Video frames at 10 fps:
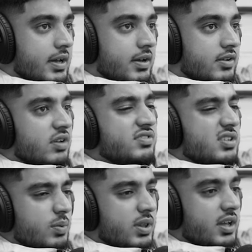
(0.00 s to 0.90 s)
So
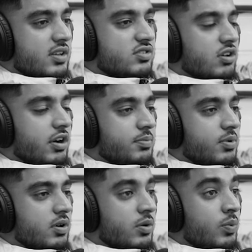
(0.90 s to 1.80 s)
obviously I went there, started,
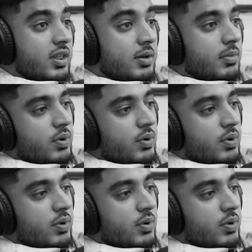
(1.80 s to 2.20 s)
but with him,